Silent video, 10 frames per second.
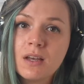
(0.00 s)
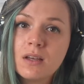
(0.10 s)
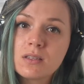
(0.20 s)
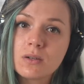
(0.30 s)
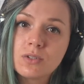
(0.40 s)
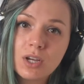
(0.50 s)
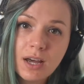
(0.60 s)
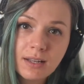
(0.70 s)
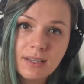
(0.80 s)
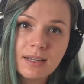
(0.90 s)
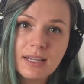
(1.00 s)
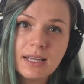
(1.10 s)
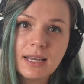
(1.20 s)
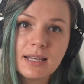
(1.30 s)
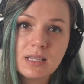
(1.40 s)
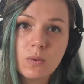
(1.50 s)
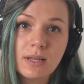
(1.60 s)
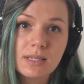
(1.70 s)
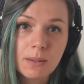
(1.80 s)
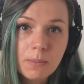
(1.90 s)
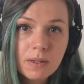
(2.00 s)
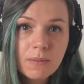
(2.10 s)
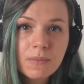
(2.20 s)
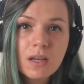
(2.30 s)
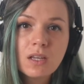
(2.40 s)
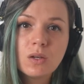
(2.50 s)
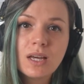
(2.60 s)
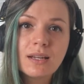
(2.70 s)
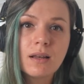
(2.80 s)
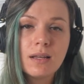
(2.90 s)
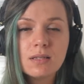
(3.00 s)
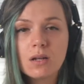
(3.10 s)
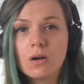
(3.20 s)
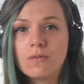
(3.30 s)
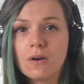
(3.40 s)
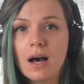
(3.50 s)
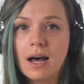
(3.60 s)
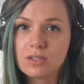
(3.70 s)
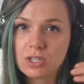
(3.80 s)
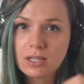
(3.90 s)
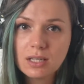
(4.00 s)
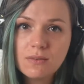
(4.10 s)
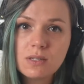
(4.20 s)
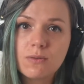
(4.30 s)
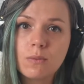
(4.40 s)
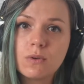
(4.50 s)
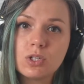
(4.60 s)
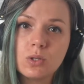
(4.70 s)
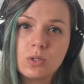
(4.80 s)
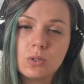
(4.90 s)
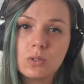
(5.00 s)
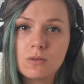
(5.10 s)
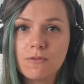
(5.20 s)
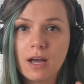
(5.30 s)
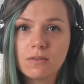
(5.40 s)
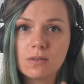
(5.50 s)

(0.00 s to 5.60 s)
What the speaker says: So Johari technique is quite simple. You get a list of adjectives from which you choose 5 to